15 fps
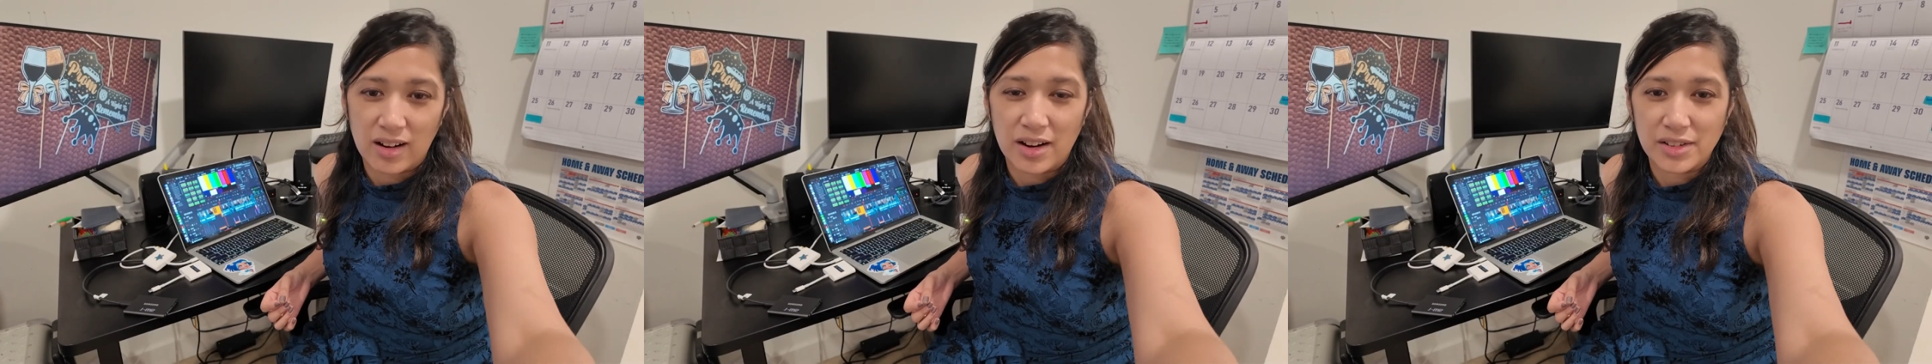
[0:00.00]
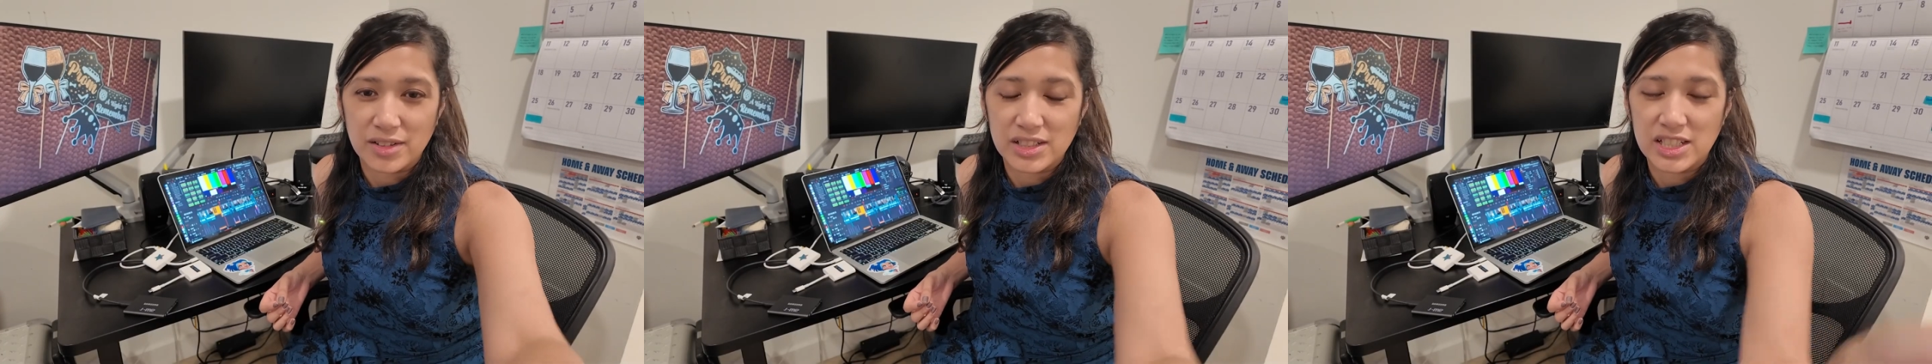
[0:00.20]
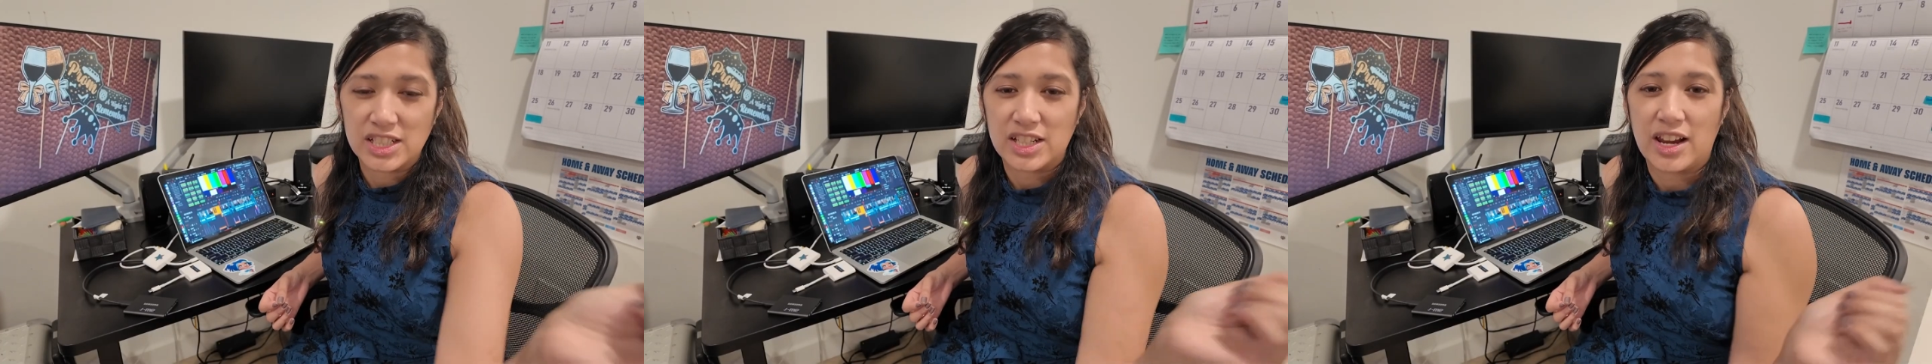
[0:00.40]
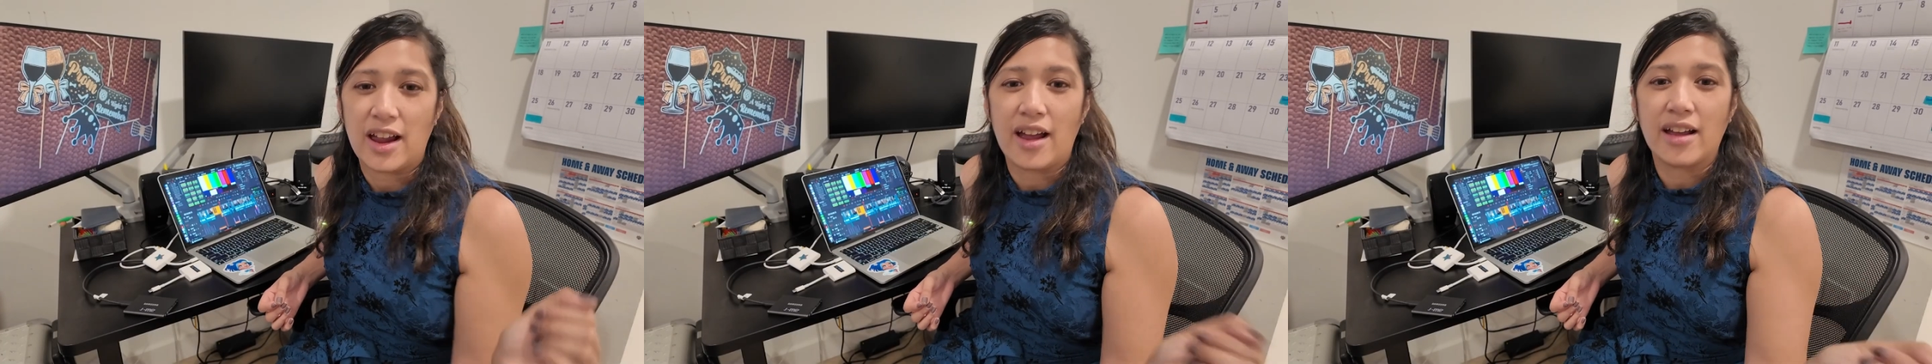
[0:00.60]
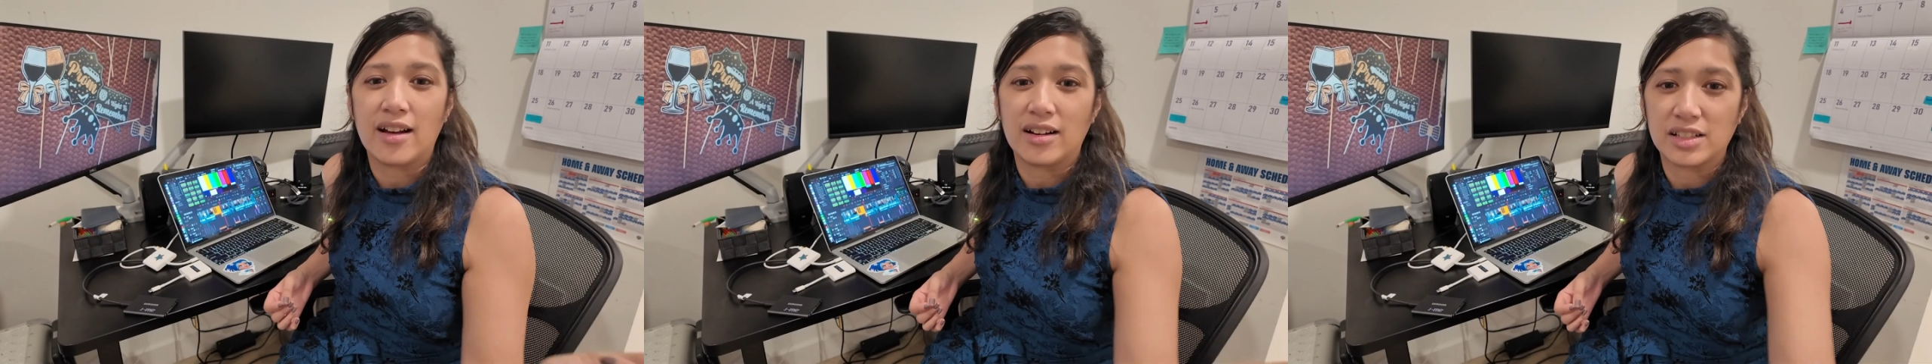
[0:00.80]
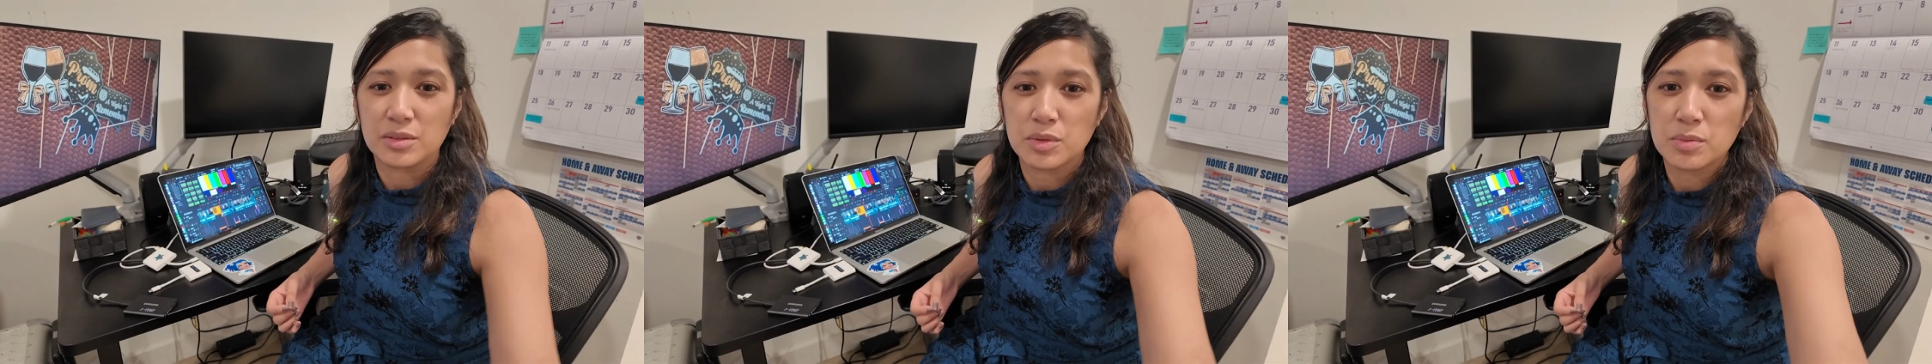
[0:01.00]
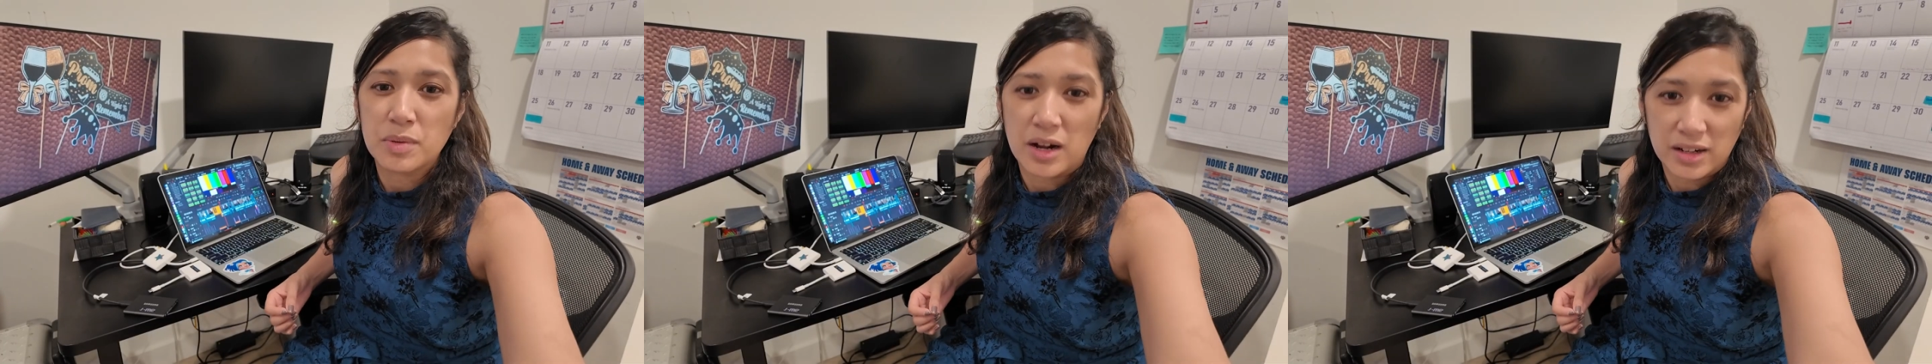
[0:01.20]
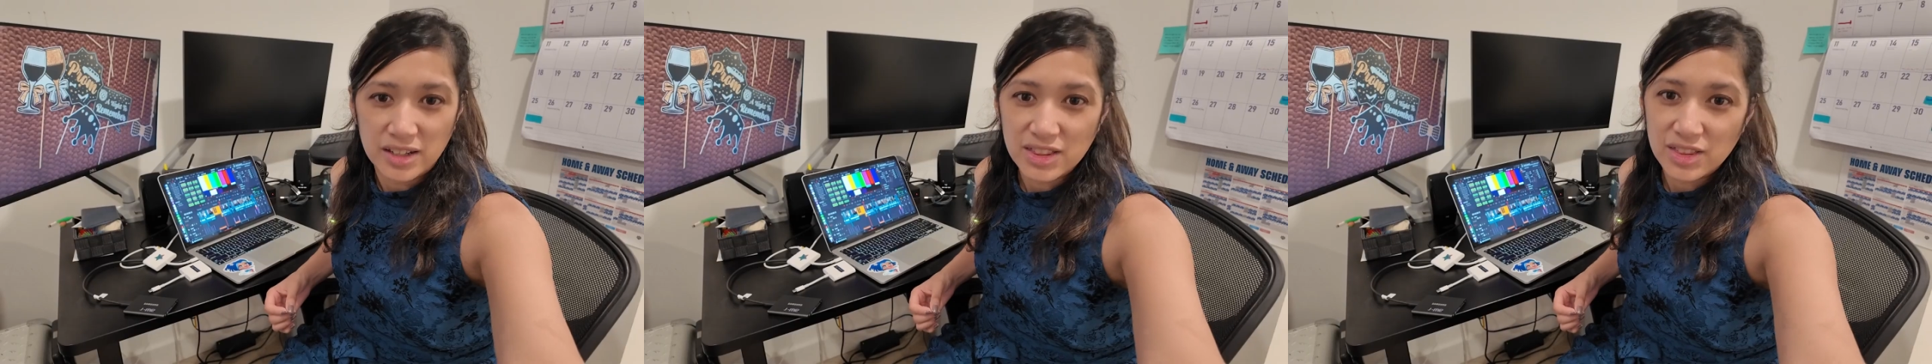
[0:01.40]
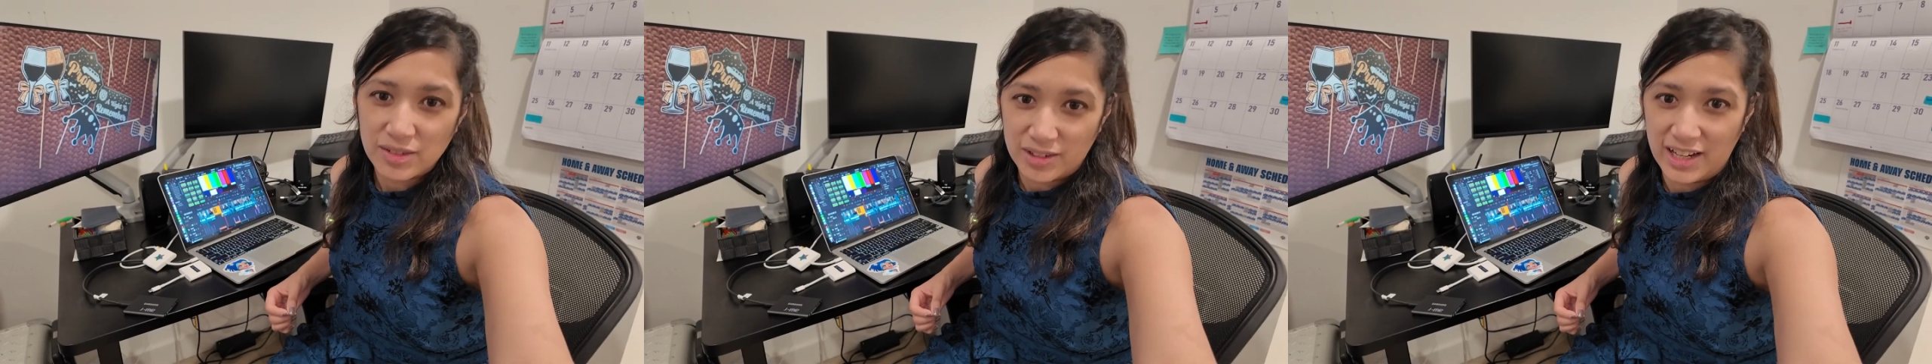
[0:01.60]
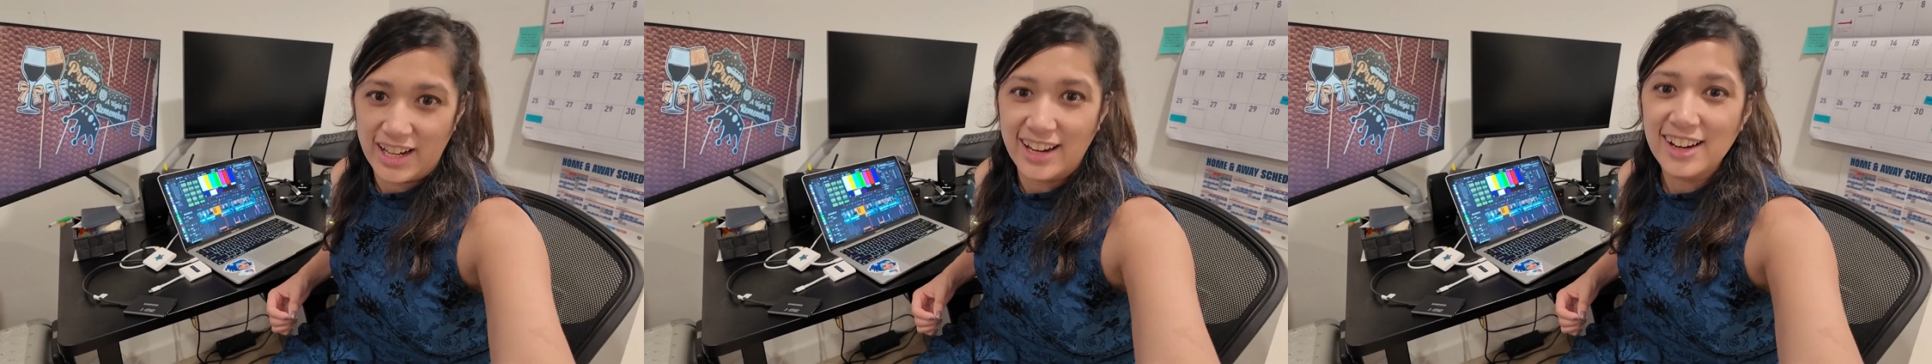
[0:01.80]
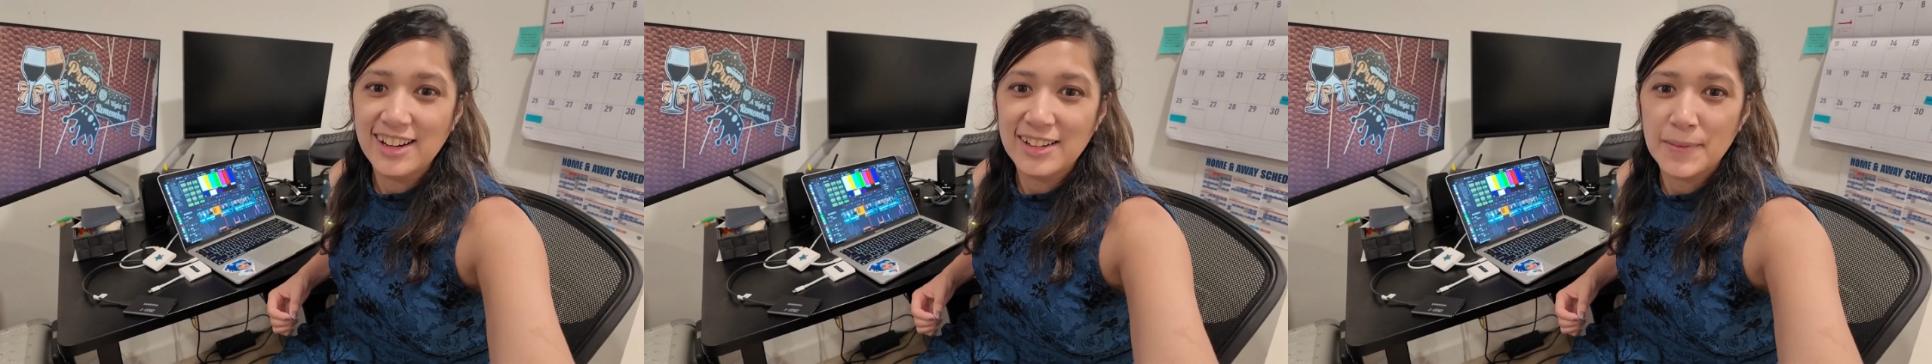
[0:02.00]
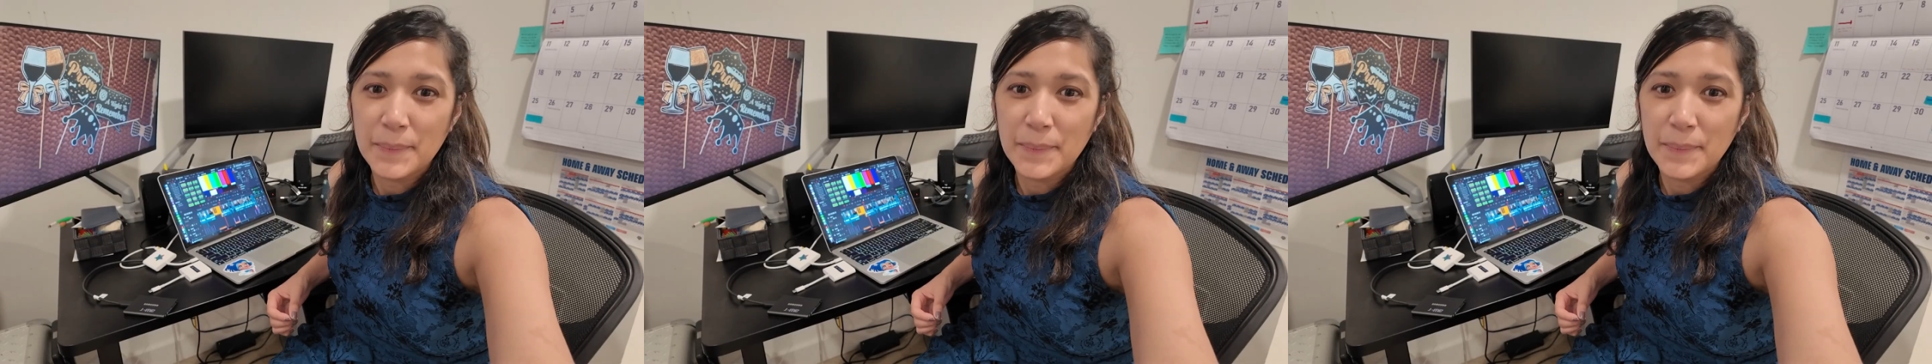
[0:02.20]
on your DJI Osmo Pocket 3.